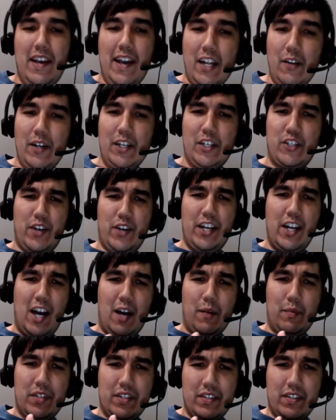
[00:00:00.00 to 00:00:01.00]
trade
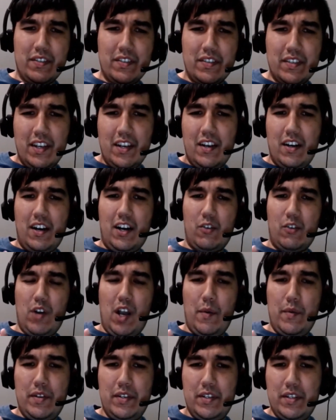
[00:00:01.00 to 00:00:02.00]
options on
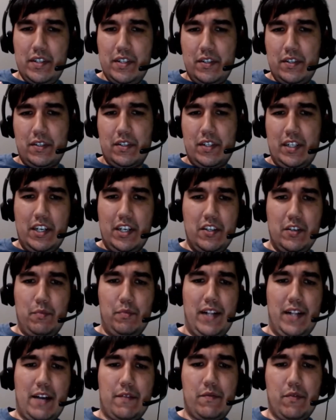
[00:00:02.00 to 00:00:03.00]
Robinhood or another
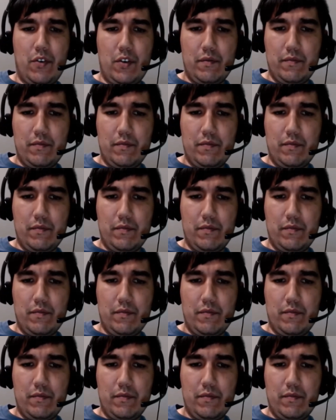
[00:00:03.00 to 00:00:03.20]
platform?